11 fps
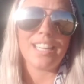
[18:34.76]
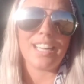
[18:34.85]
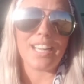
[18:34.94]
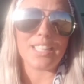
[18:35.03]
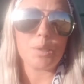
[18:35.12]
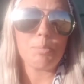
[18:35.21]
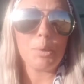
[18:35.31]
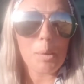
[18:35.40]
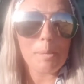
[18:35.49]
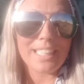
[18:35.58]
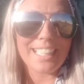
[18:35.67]
to blow
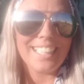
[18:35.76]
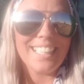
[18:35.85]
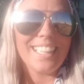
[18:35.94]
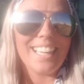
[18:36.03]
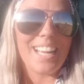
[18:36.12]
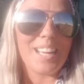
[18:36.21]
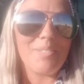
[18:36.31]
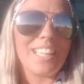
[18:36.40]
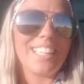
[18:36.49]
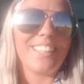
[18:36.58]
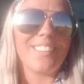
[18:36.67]
money, but you
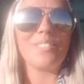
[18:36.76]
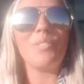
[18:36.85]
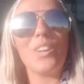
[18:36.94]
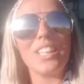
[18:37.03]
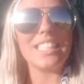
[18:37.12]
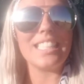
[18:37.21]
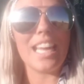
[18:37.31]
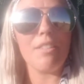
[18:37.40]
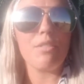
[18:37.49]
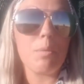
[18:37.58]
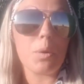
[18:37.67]
know, the more you save, the
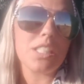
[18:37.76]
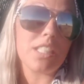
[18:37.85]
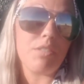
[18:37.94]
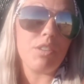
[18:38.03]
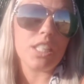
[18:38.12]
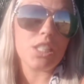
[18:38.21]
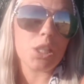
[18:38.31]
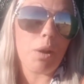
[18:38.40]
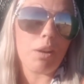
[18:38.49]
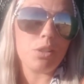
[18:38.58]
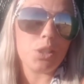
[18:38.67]
more stuff you get to go out
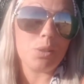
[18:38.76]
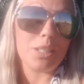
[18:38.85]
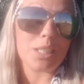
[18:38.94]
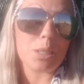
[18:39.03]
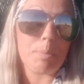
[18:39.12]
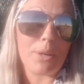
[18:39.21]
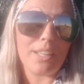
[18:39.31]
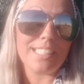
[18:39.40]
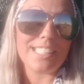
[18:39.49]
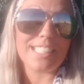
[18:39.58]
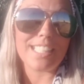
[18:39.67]
and do and
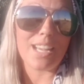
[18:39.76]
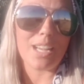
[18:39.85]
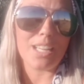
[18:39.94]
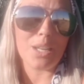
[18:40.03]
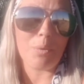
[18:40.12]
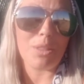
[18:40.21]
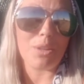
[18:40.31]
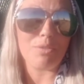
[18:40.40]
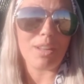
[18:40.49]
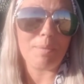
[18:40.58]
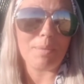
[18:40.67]
experience, you know, with your
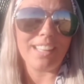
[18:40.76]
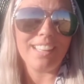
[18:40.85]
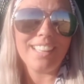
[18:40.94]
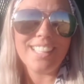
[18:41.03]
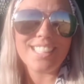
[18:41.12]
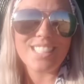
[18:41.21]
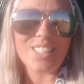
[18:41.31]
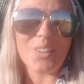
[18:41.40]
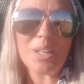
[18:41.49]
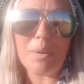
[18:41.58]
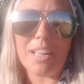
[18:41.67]
family. So
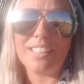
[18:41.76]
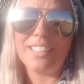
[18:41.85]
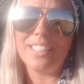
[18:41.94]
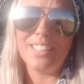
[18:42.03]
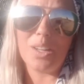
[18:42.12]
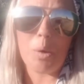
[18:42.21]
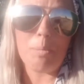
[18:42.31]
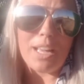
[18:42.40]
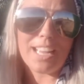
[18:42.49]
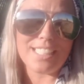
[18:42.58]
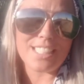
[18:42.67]
anyway, hope you
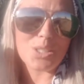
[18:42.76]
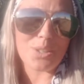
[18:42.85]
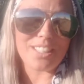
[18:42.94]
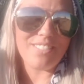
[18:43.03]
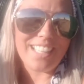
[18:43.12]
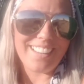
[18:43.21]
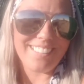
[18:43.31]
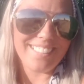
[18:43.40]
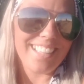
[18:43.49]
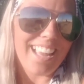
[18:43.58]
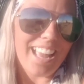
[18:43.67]
guys enjoyed the video.
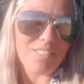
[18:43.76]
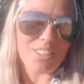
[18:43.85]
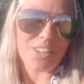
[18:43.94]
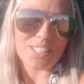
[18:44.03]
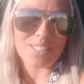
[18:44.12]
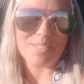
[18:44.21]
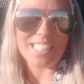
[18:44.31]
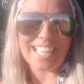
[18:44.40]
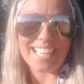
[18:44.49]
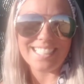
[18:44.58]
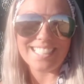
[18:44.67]
Have an awesome day,
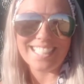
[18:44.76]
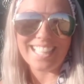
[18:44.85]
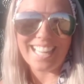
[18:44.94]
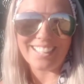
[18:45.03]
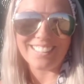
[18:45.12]
guys. Later.